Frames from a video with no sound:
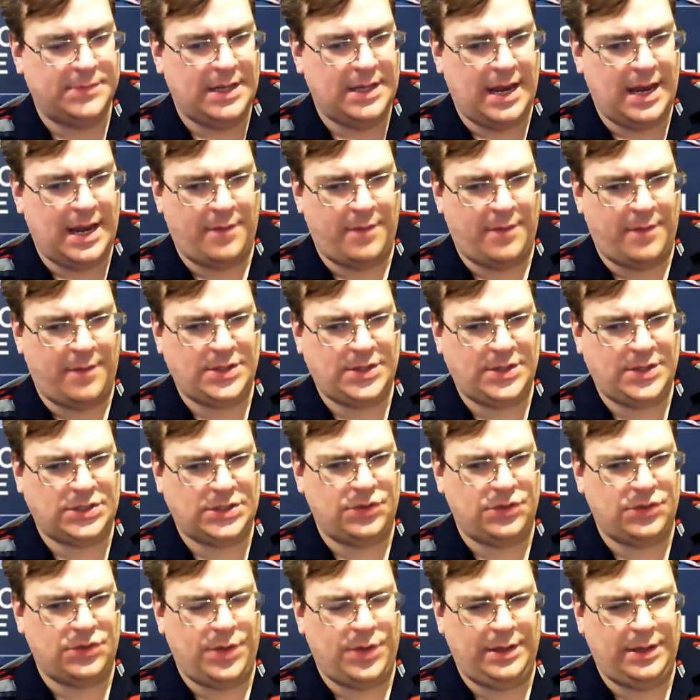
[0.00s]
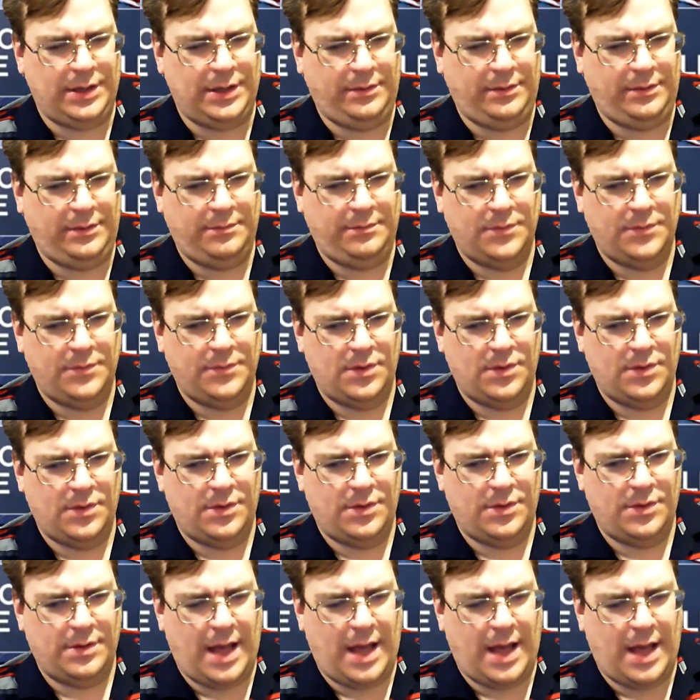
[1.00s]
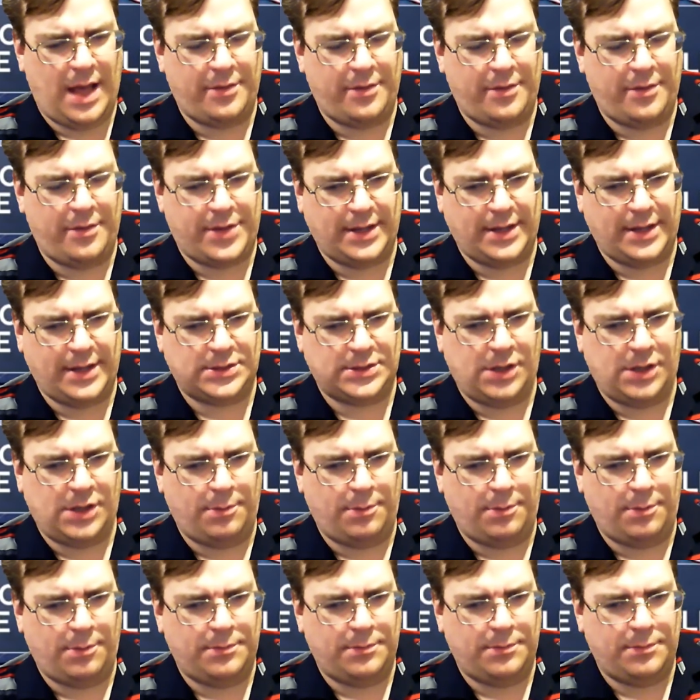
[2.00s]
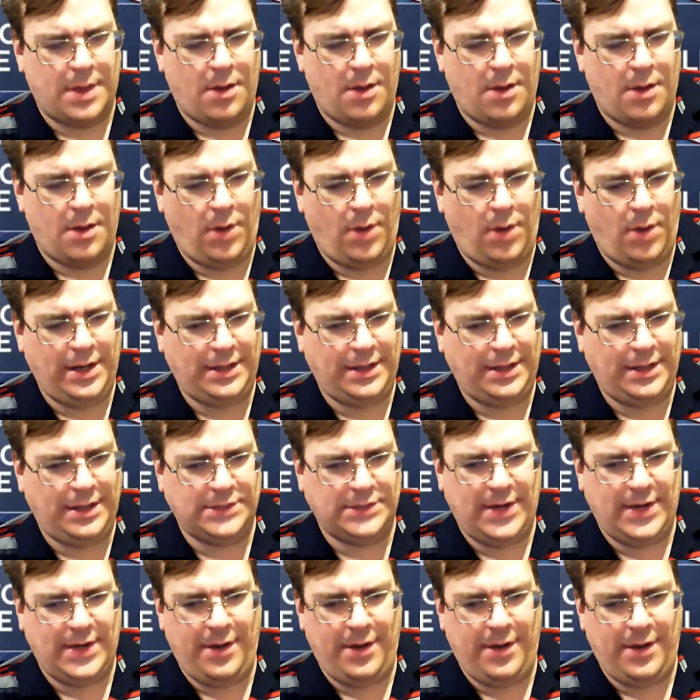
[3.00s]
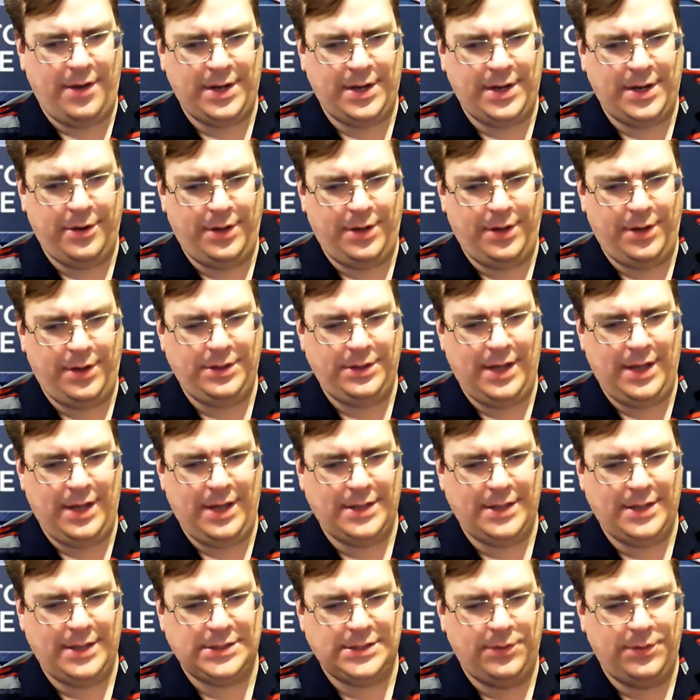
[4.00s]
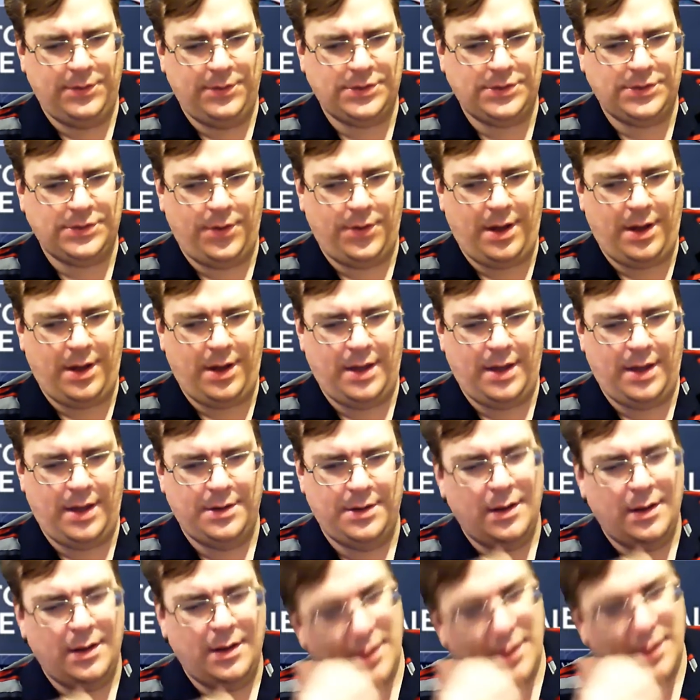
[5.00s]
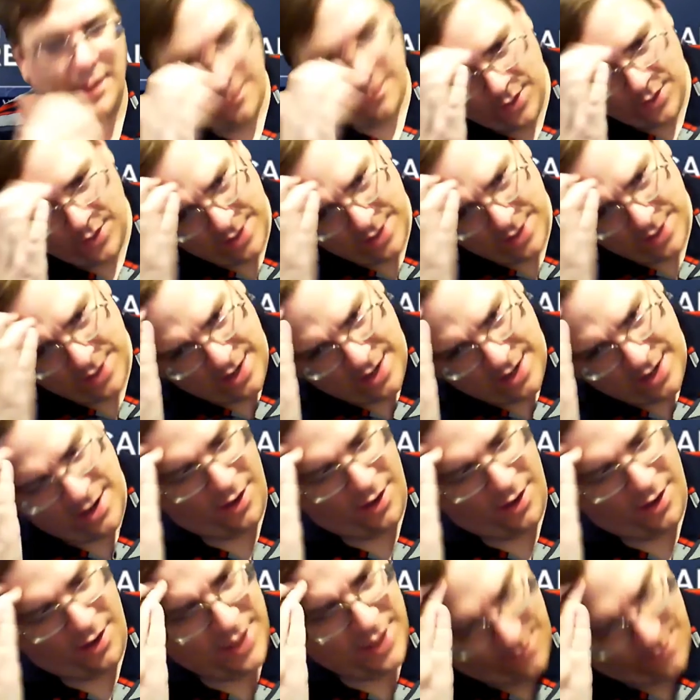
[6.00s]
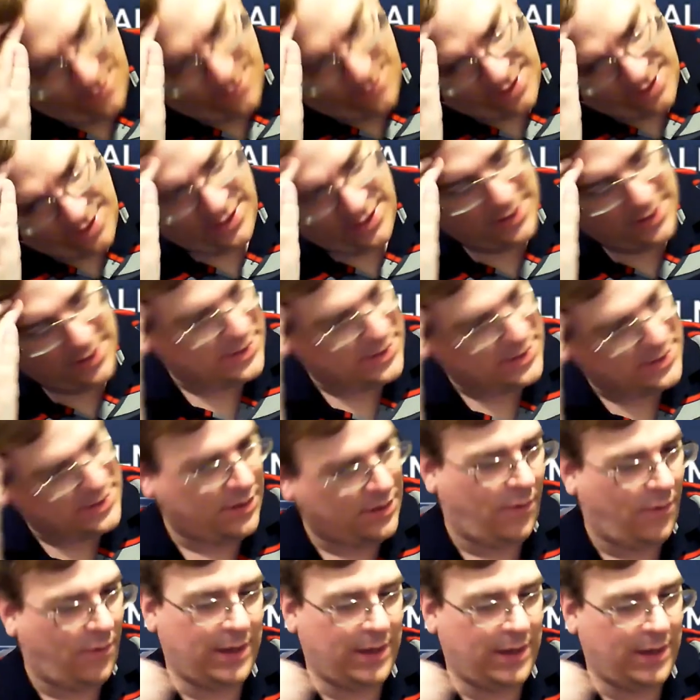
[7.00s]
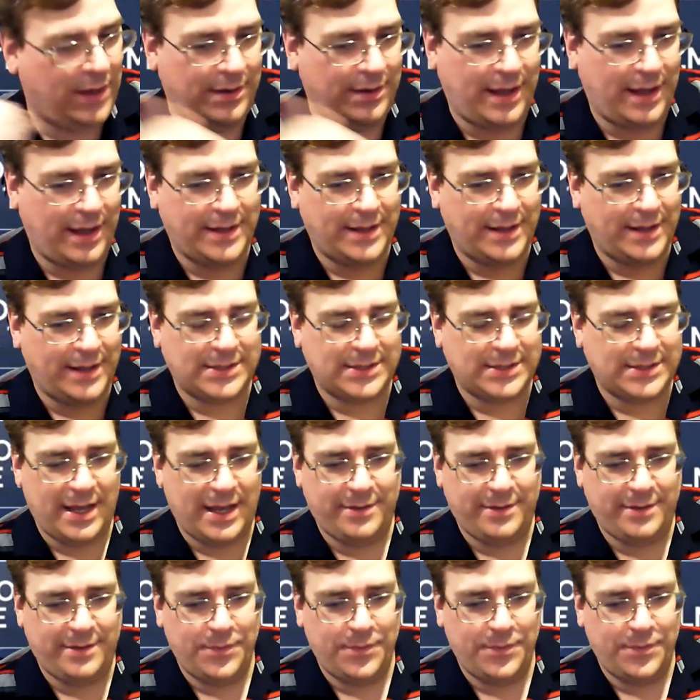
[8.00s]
And I've been just doing other things. So I want to get this video out here, let you guys see what's going on. One day I'll get my links going, like I said.